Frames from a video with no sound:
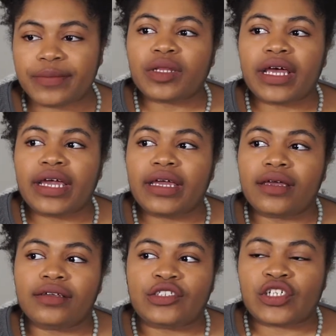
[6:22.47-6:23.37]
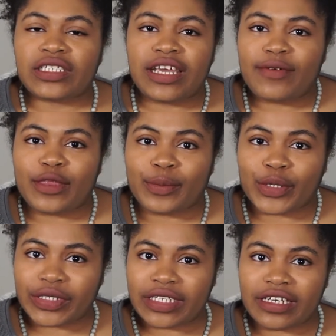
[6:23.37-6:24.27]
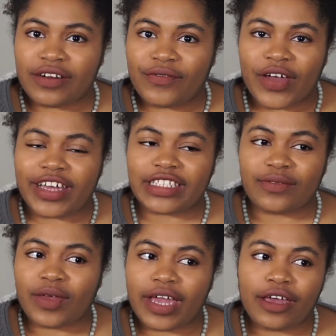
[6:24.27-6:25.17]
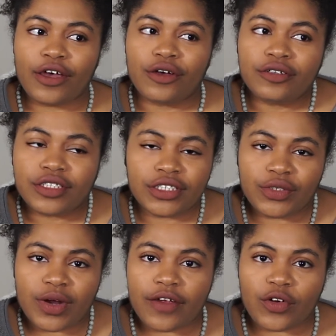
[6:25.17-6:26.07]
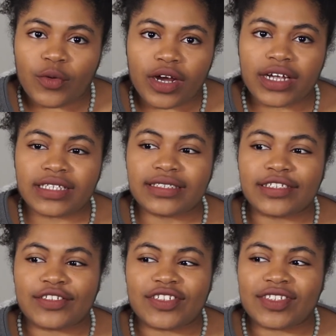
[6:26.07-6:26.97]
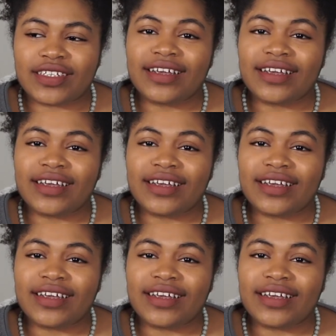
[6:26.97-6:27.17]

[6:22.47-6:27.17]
But like just giving the person an advice of like, oh, just do whatever works is just